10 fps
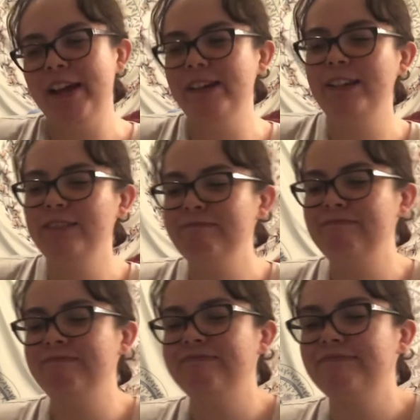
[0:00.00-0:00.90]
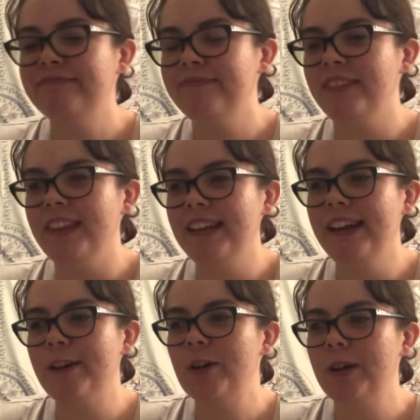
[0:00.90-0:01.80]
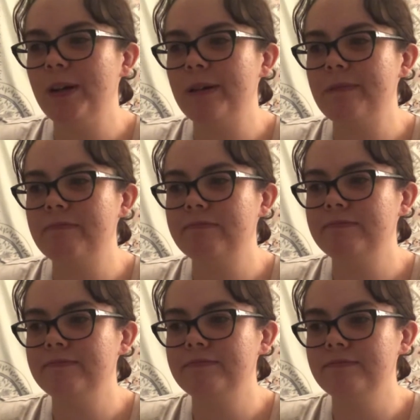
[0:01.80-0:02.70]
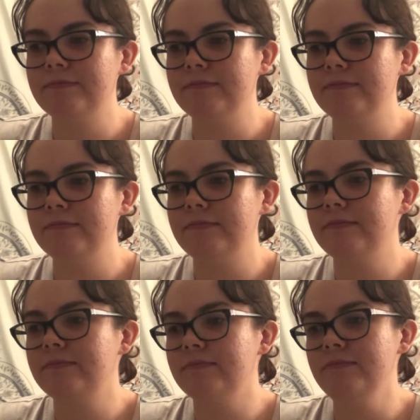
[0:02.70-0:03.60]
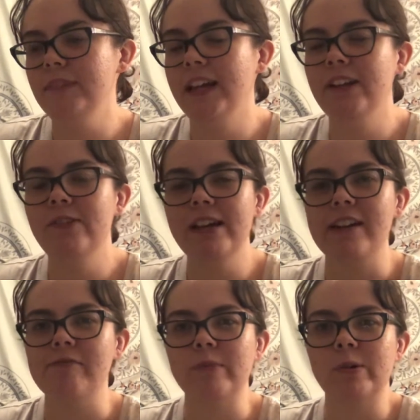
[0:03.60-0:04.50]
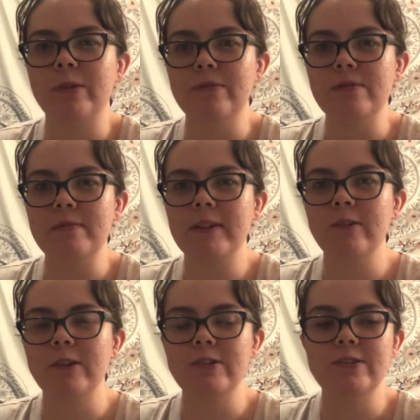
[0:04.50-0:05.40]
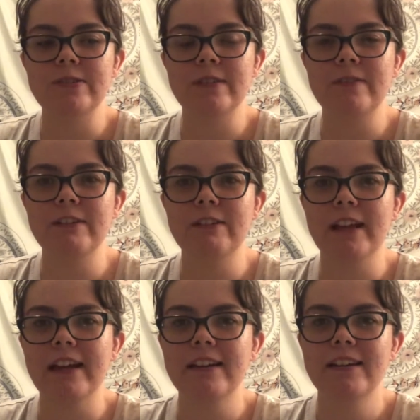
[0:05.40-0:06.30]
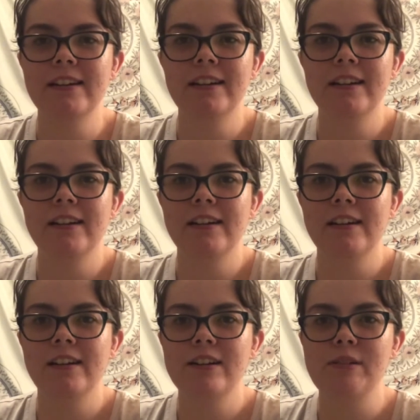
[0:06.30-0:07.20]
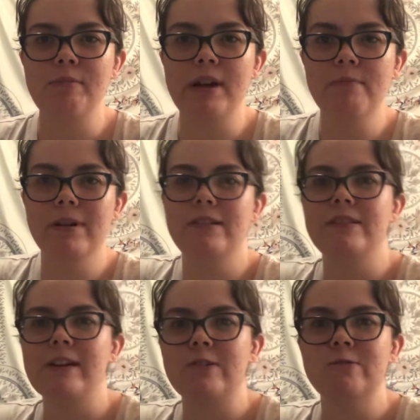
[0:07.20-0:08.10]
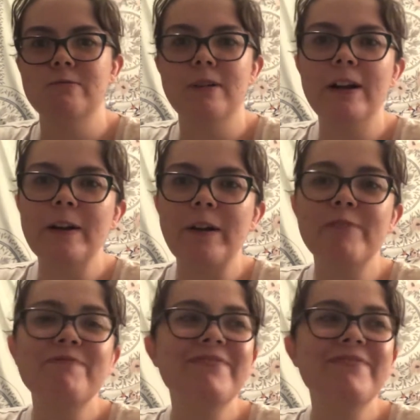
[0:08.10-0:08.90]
and yeah, um, I know I have more female crushes. I feel like a bad bisexual right now.